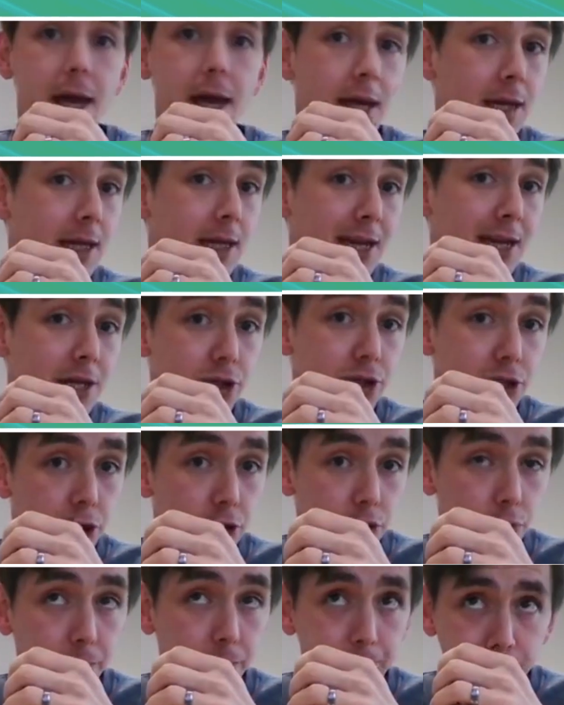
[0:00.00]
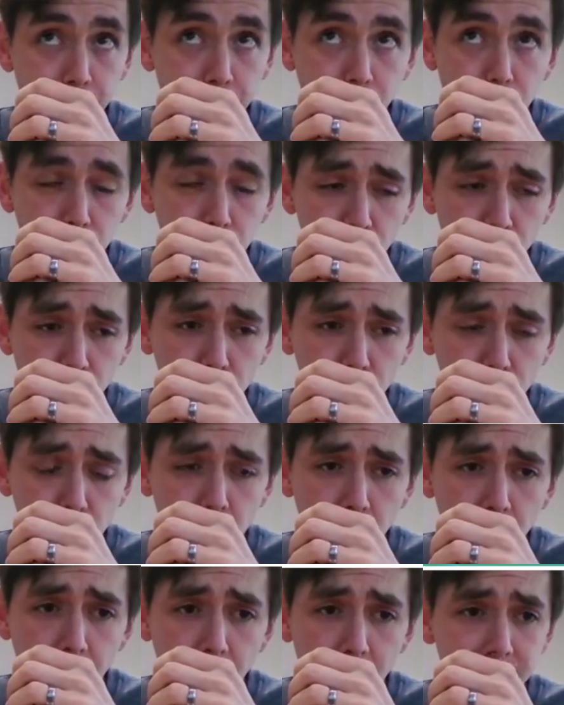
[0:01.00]
Year 2
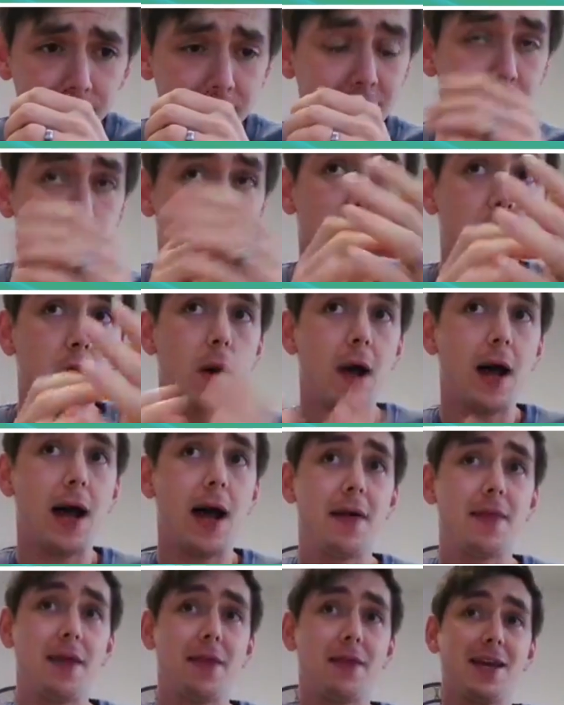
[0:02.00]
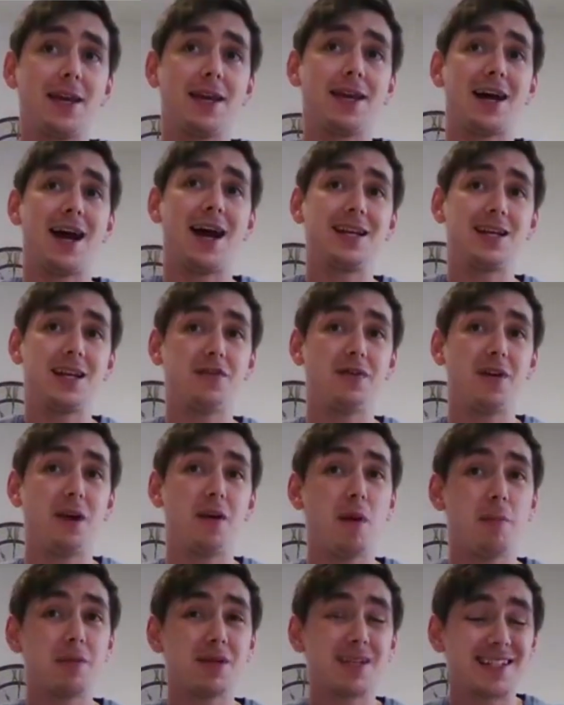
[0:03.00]
need to know that they can identify,
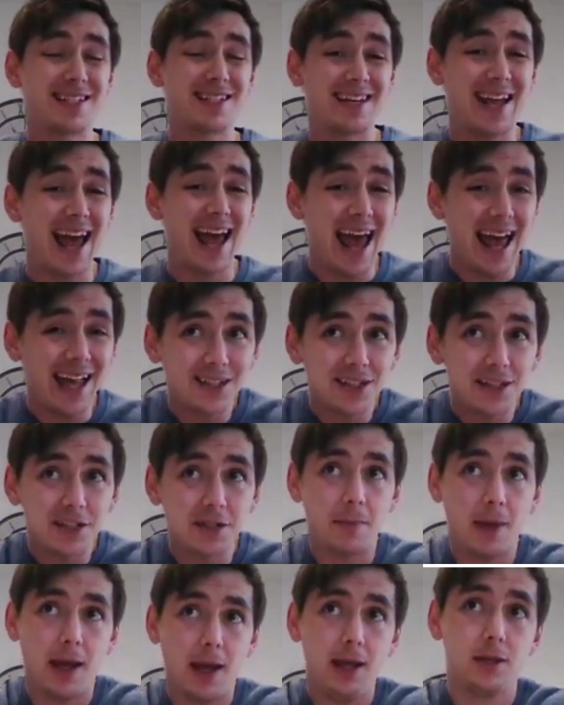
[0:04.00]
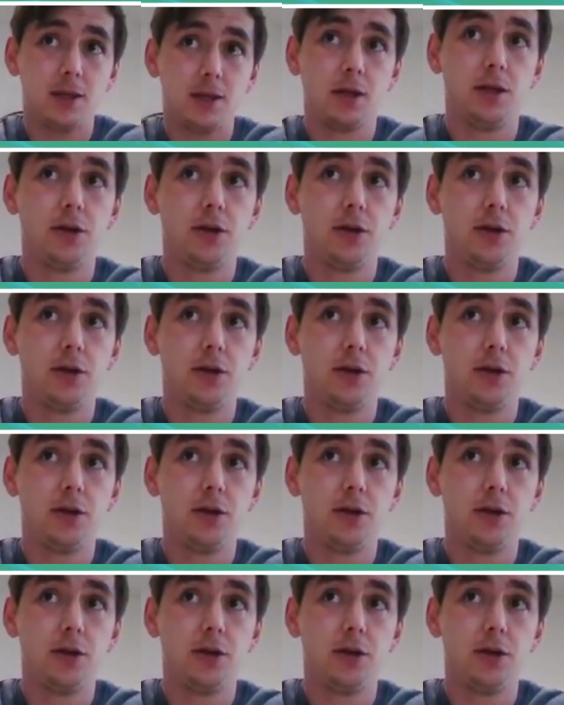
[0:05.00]
represent and estimate